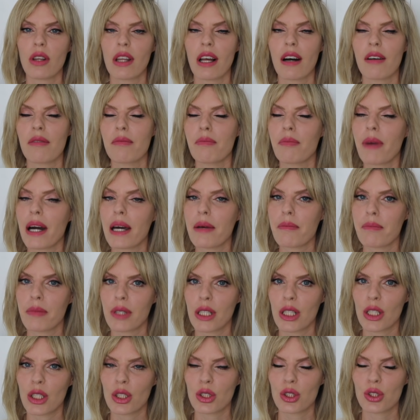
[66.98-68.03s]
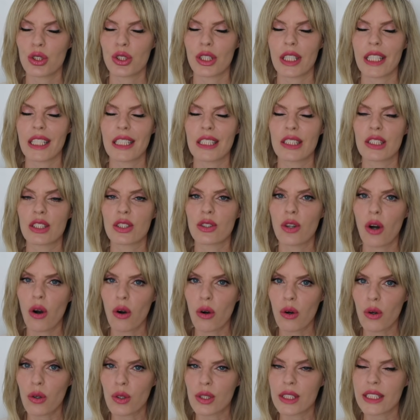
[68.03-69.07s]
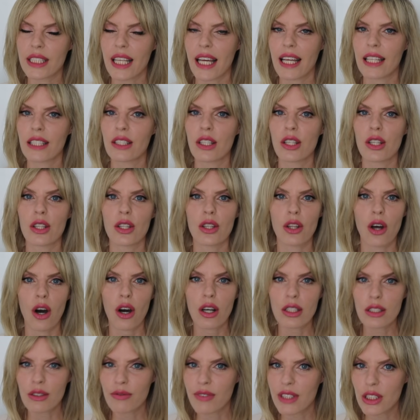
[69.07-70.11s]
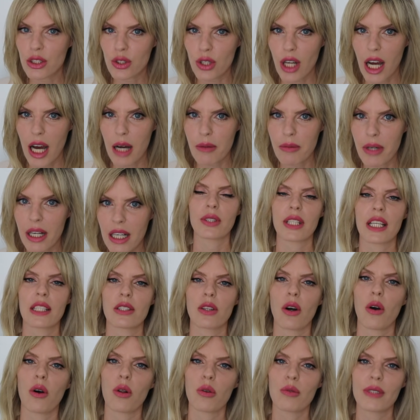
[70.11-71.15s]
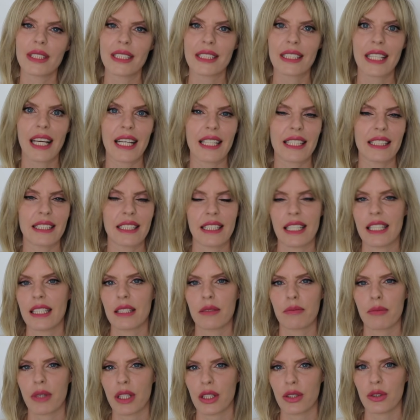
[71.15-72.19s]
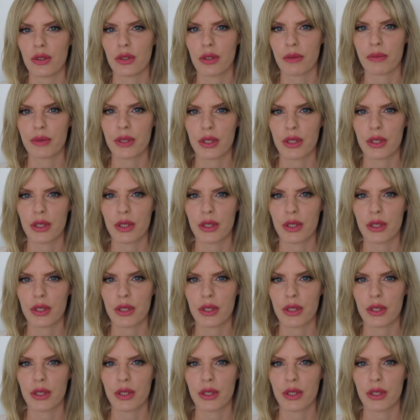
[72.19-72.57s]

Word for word: love my merch, chase goals and not the drama, you can always get it in my YouTube